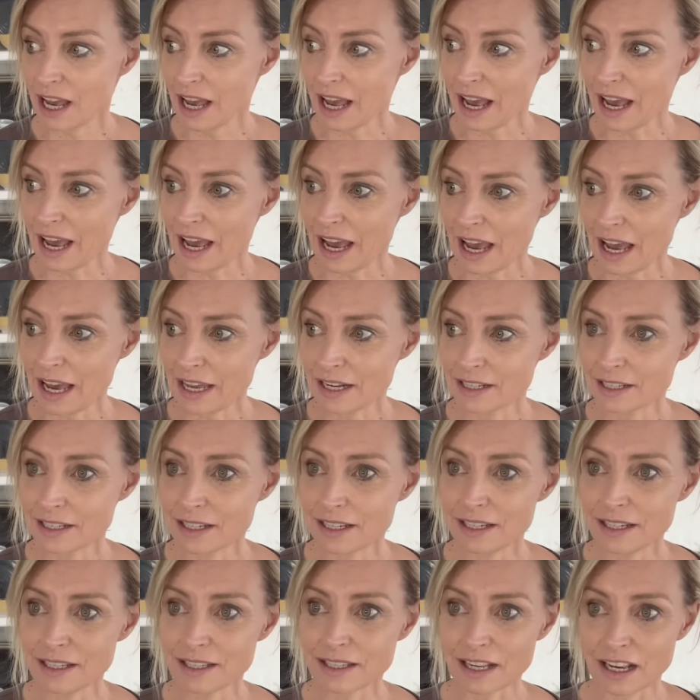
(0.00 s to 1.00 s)
And
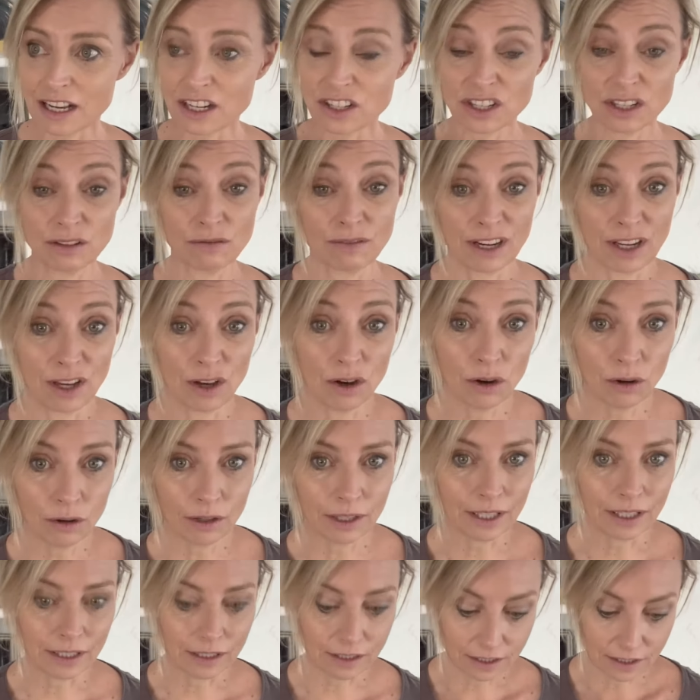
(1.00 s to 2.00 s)
it's actually really hot
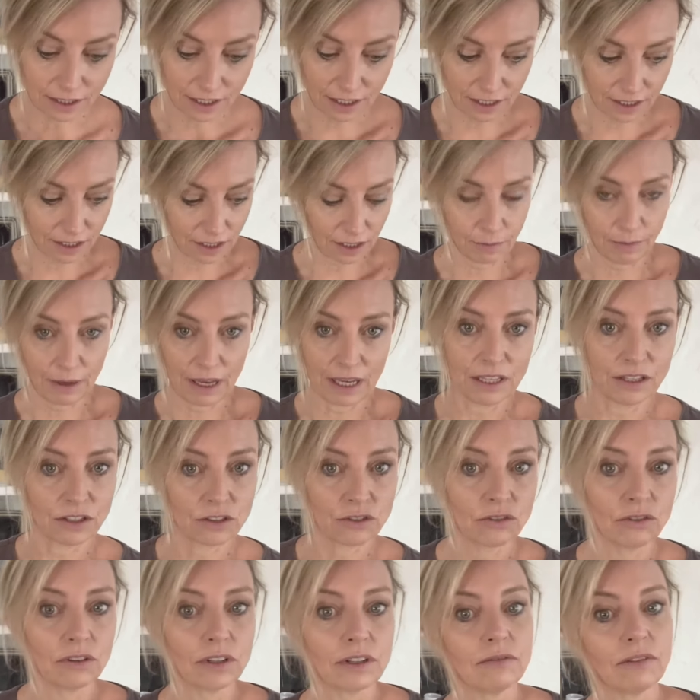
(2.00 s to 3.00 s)
here today, so the paint's
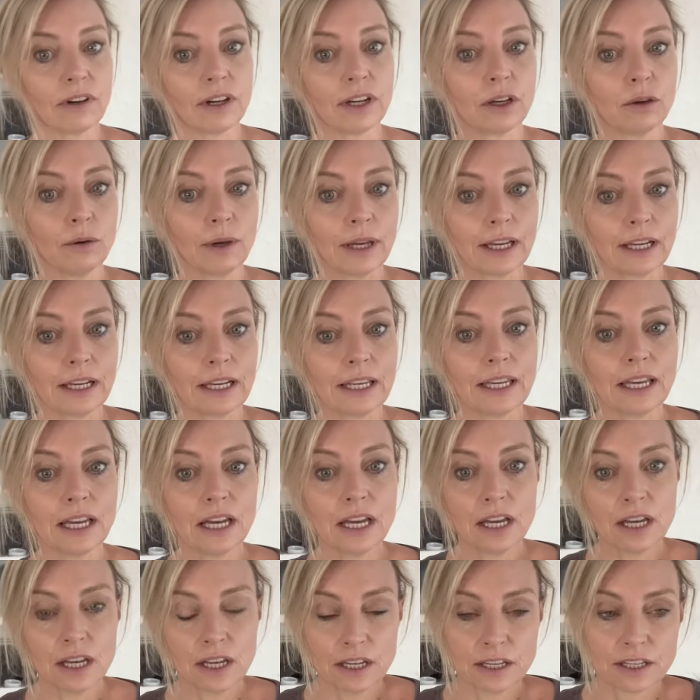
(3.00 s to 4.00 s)
drying very quickly.
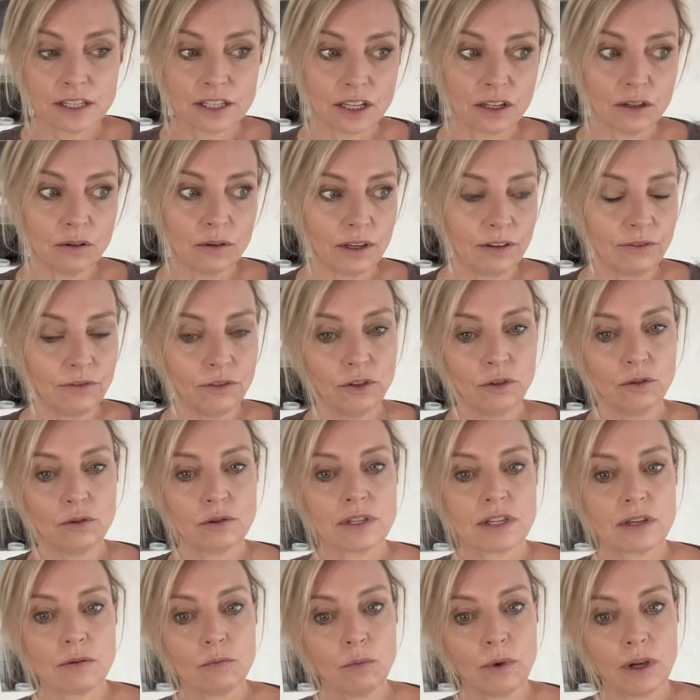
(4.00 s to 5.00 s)
So if you're
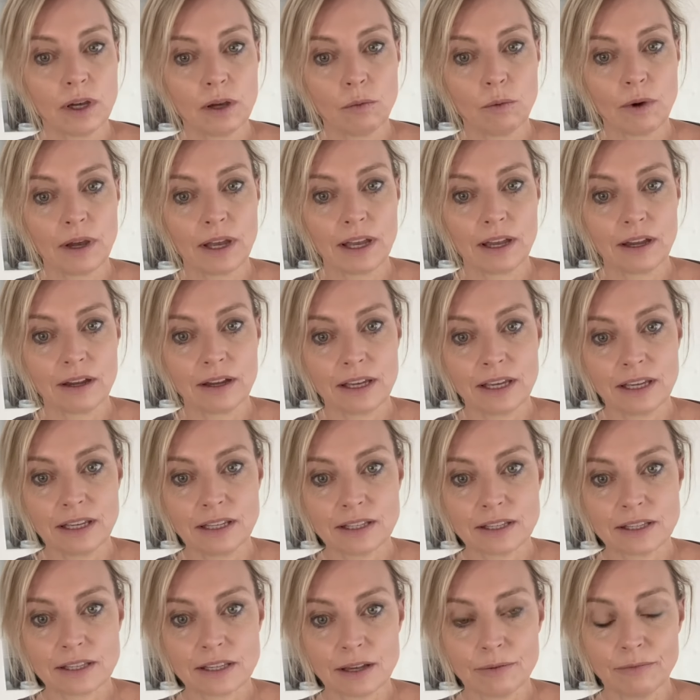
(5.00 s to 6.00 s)
somewhere where
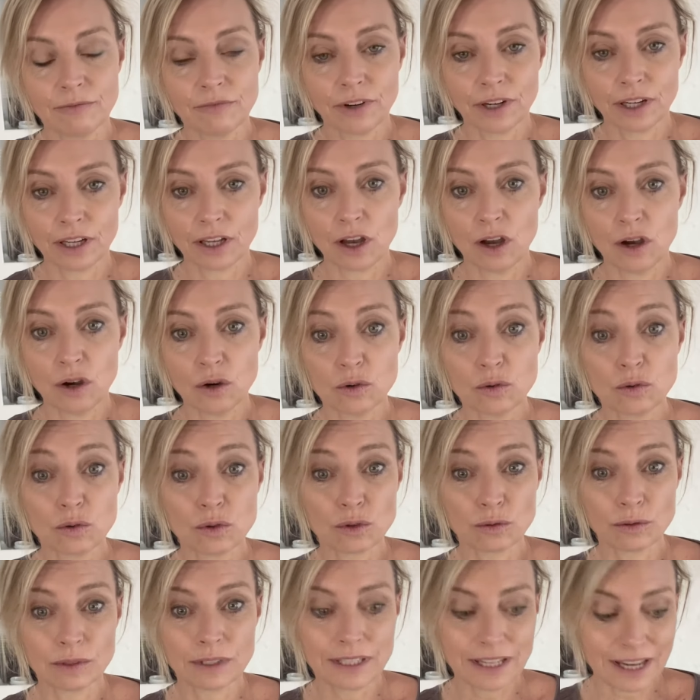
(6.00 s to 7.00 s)
it's very cold
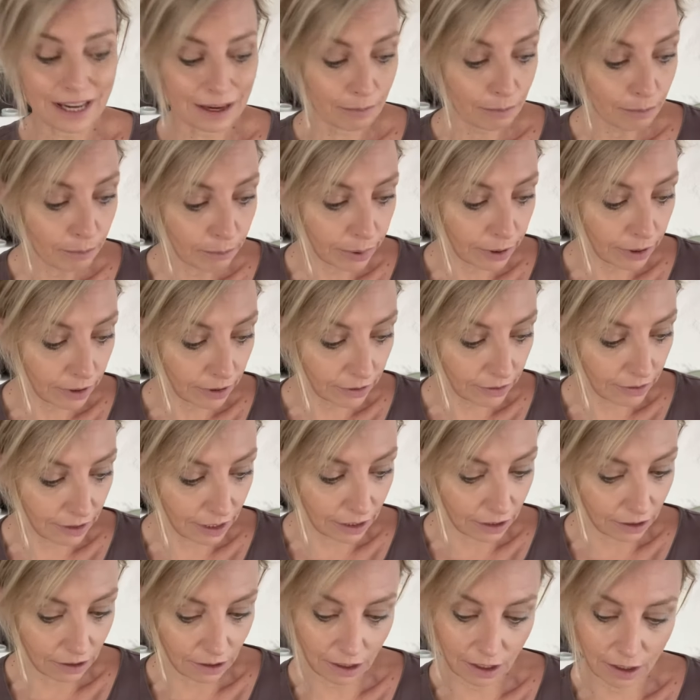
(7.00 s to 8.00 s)
or damp,
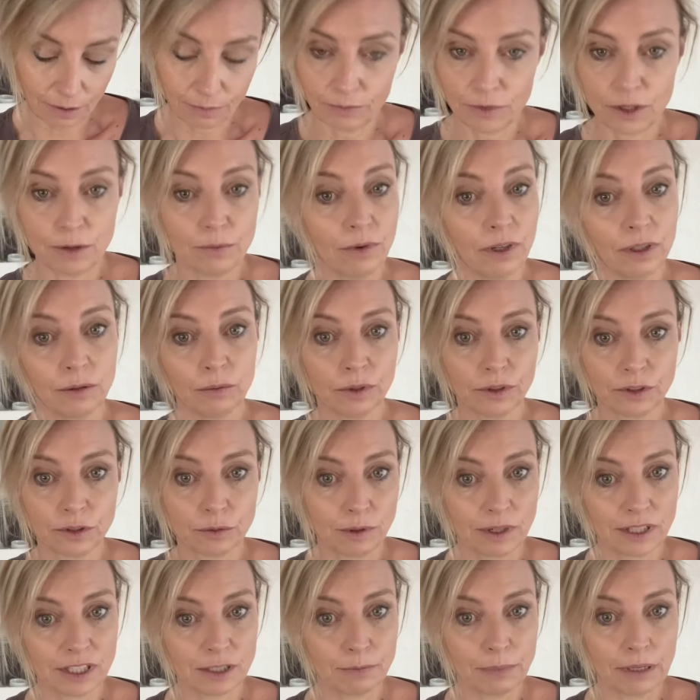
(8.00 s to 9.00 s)
then you might want to
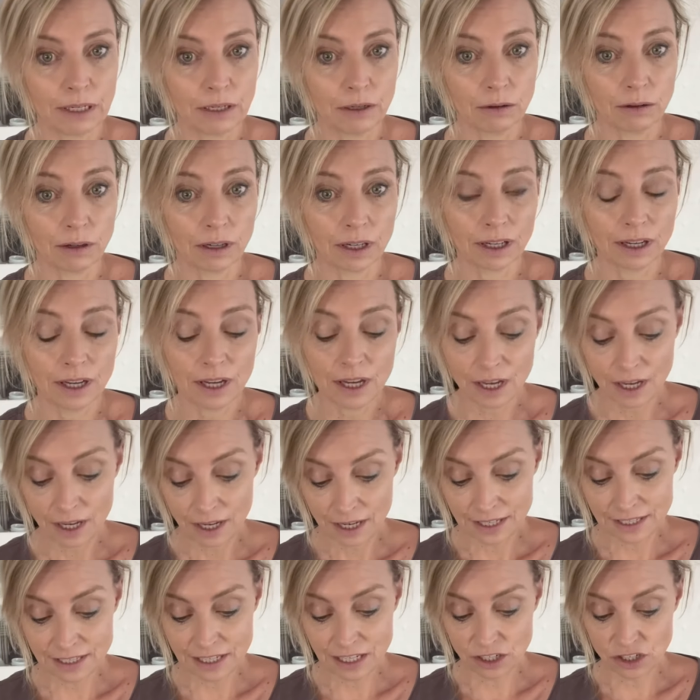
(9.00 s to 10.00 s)
wait a bit longer.
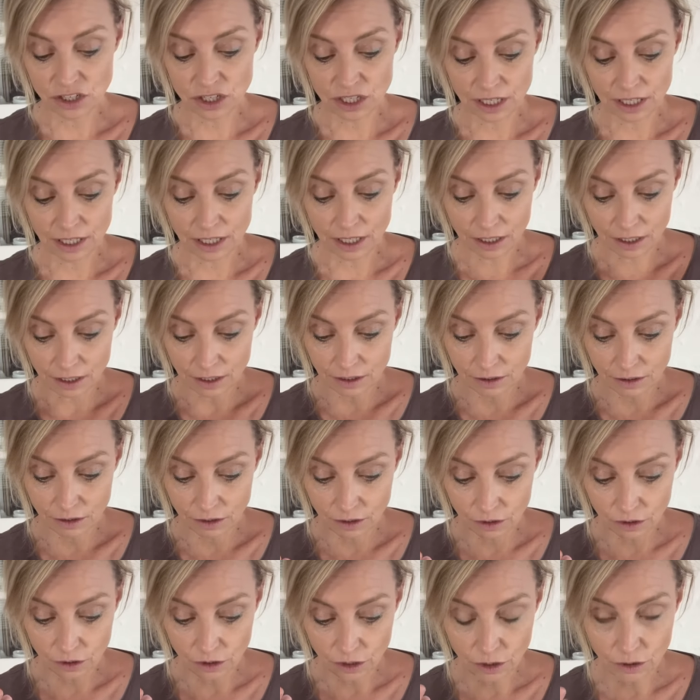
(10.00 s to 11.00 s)
Essentially,
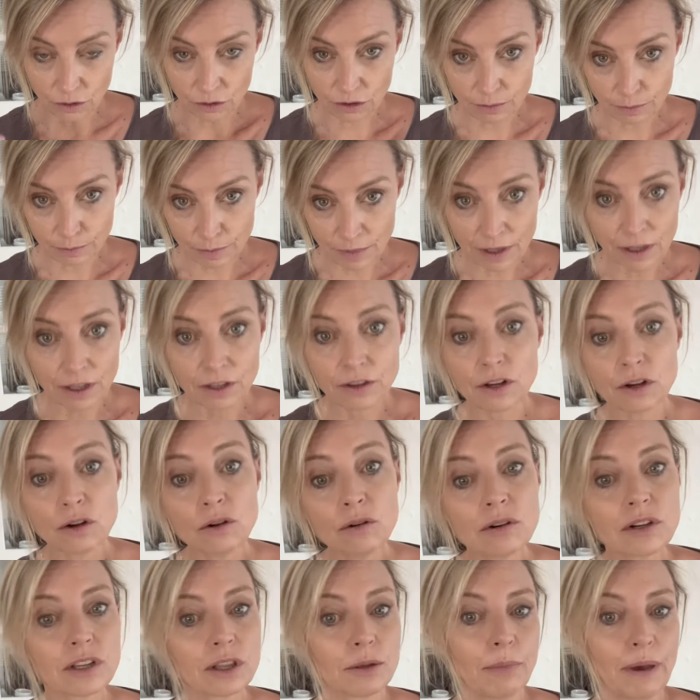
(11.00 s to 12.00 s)
the
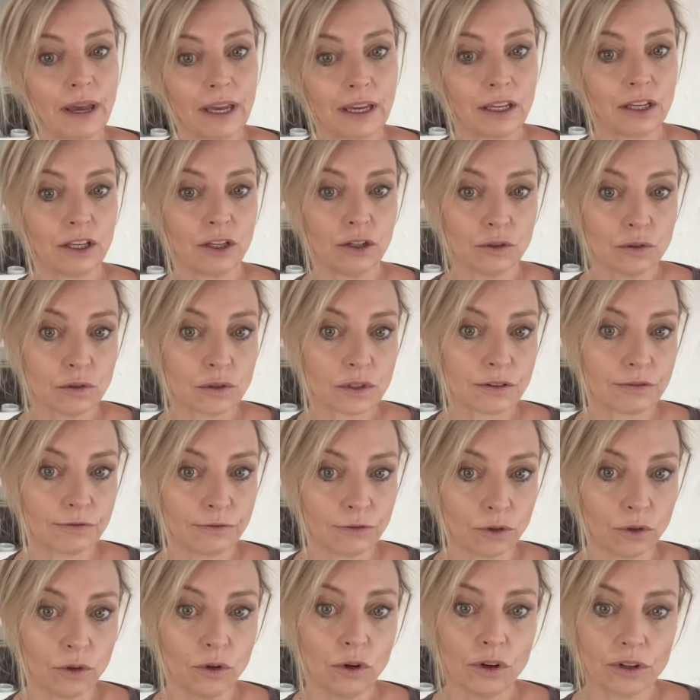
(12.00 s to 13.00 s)
longer the paint cures
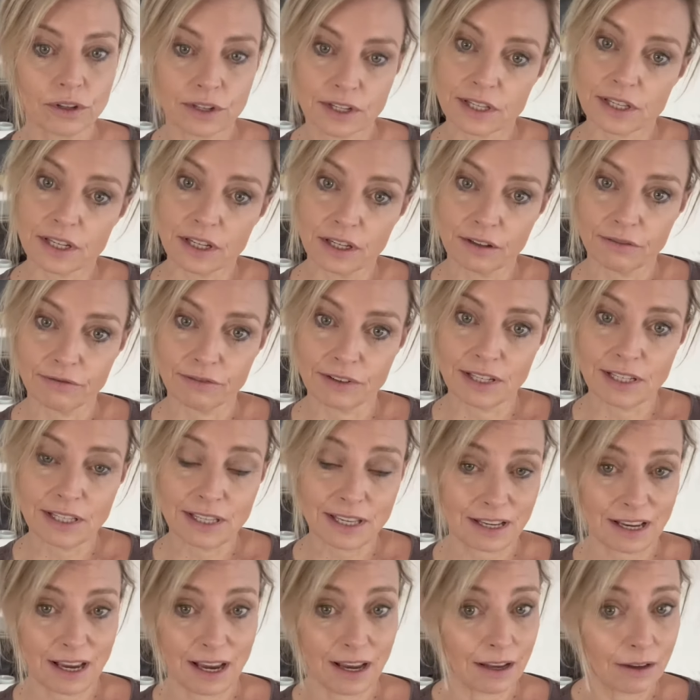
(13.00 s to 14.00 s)
for on a surface
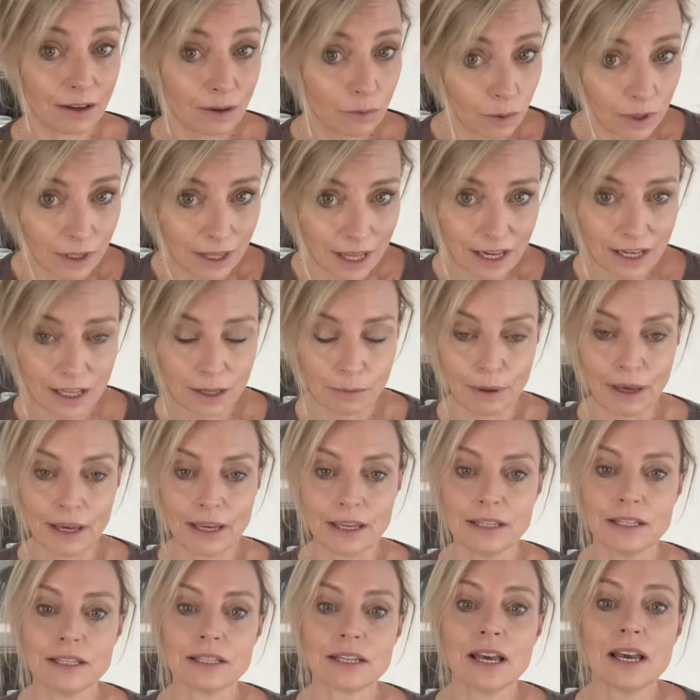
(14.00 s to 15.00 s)
with any
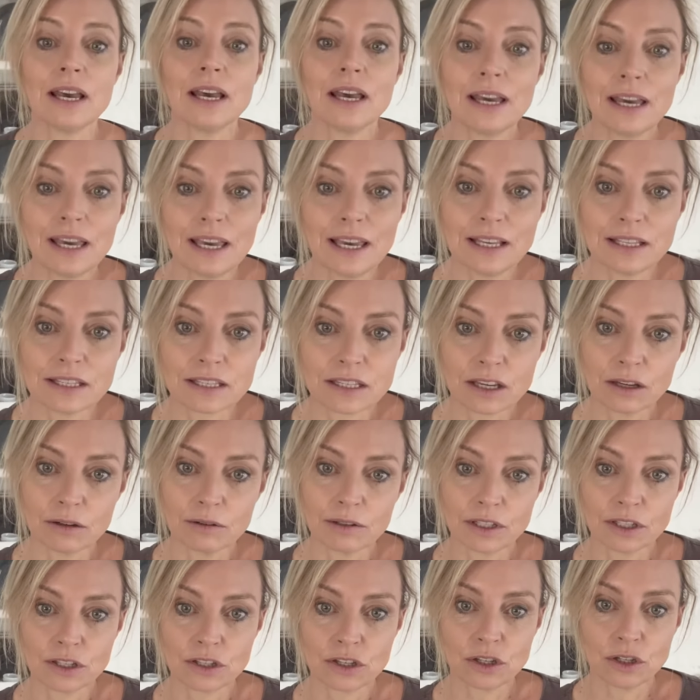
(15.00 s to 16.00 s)
paint, it's
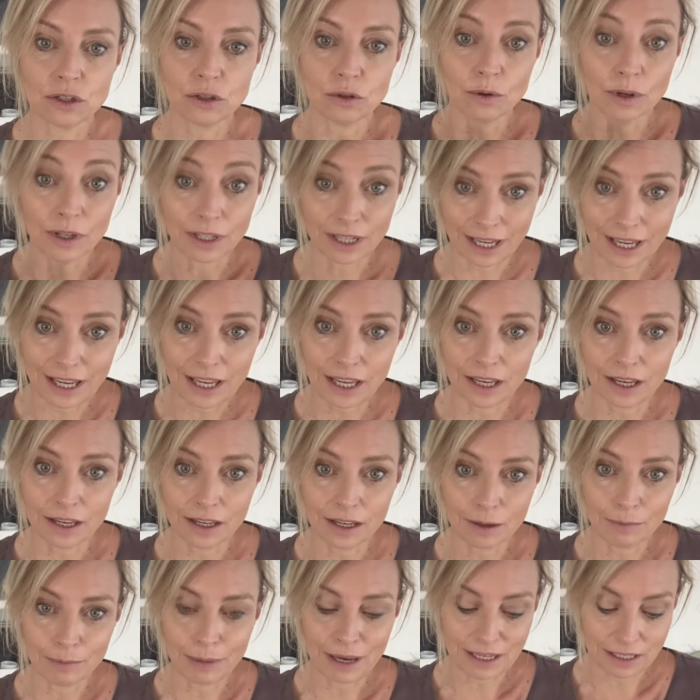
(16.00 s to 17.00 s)
going to
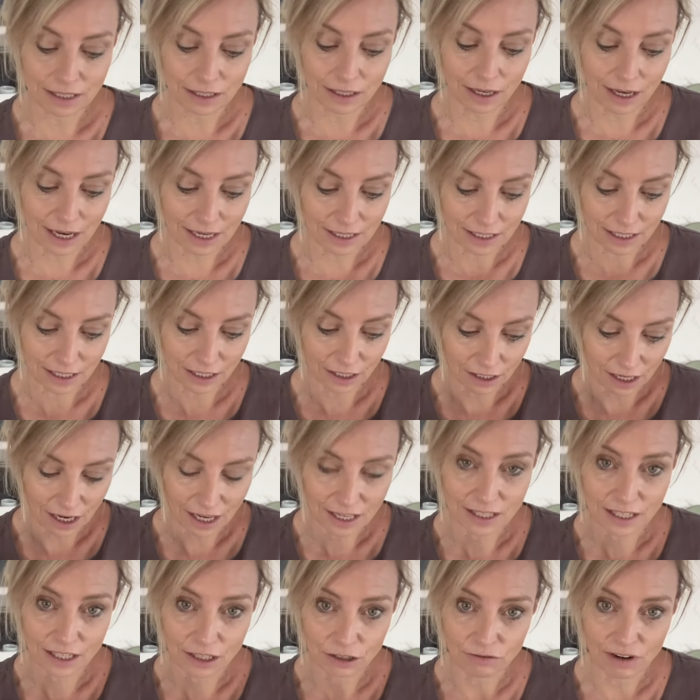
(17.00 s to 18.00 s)
adhere better as
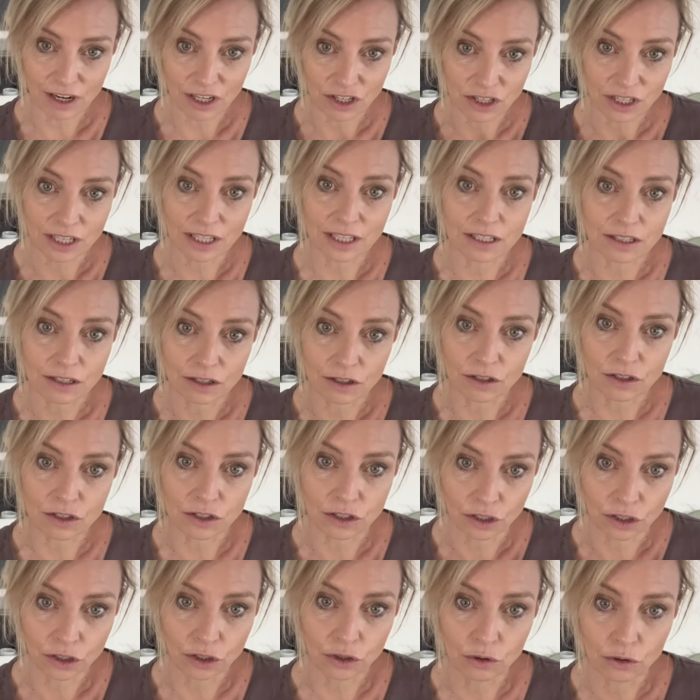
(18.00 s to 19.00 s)
it gradually starts to
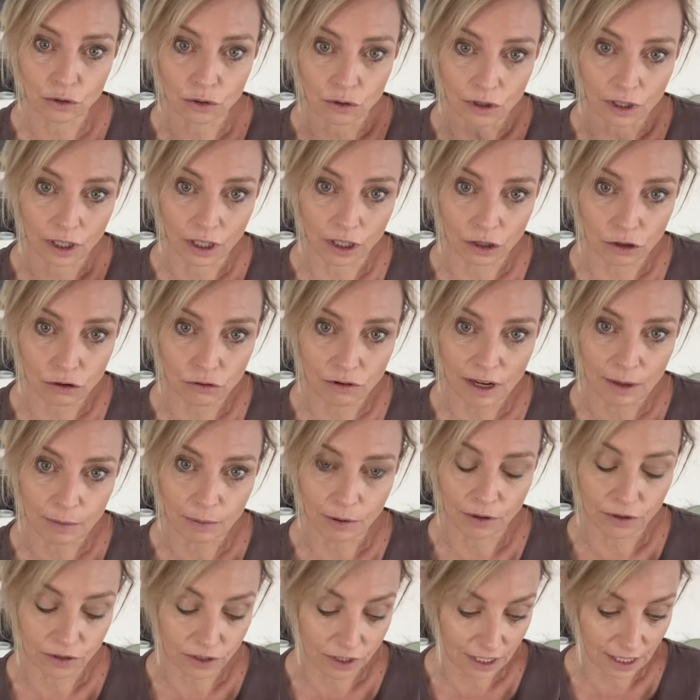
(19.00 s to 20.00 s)
cure and grip
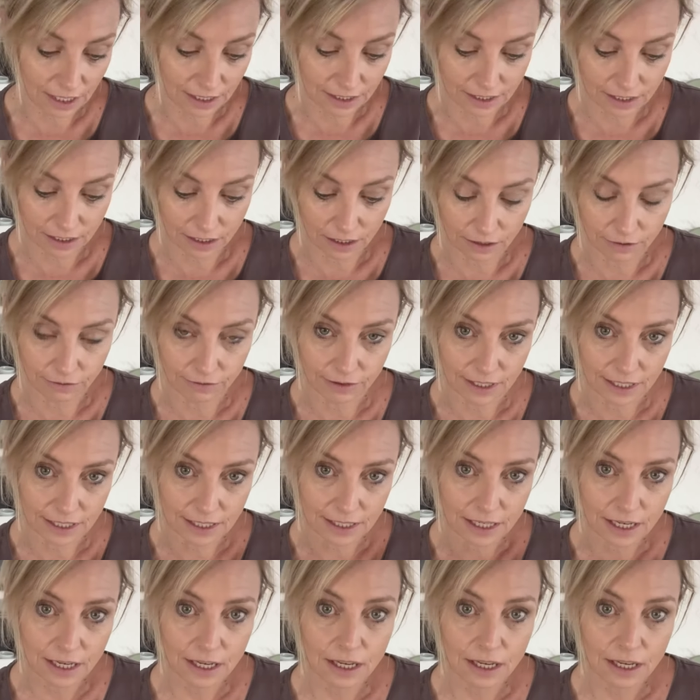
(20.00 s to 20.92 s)
onto that surface.